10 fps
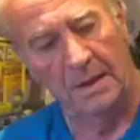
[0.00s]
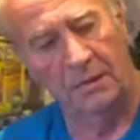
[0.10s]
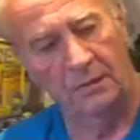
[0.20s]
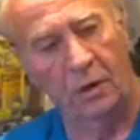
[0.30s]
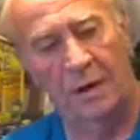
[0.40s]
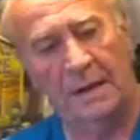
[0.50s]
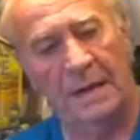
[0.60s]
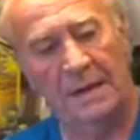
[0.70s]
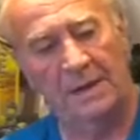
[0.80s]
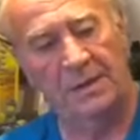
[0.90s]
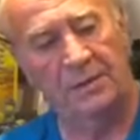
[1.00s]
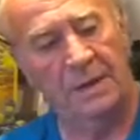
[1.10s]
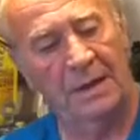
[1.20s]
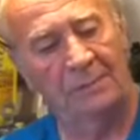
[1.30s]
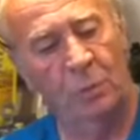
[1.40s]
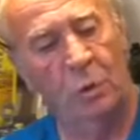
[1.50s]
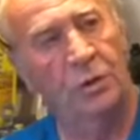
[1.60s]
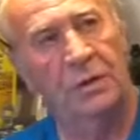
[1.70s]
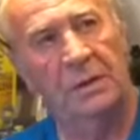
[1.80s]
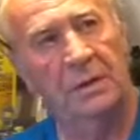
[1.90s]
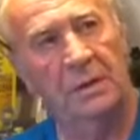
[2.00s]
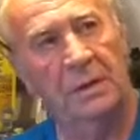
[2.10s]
You've got to get it straight. It won't.